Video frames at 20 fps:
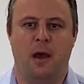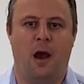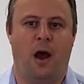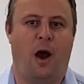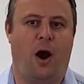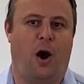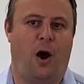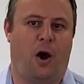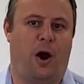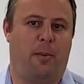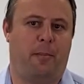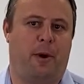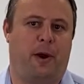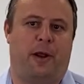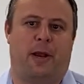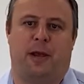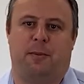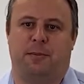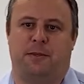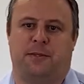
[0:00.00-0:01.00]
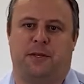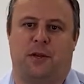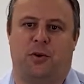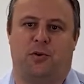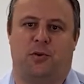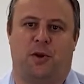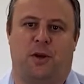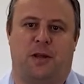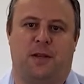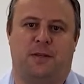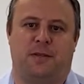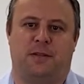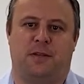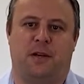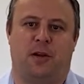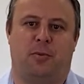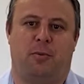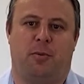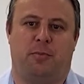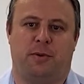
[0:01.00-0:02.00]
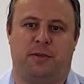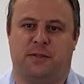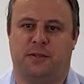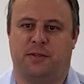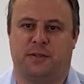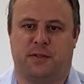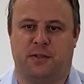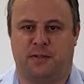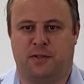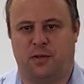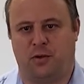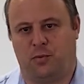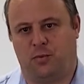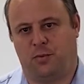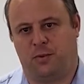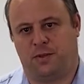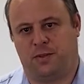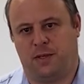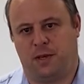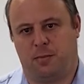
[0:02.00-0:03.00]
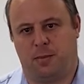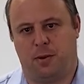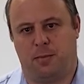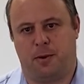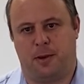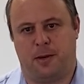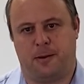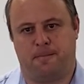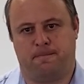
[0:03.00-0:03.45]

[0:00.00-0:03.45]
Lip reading: Hi, my name is Ellis and I'm a business consultant with CBB.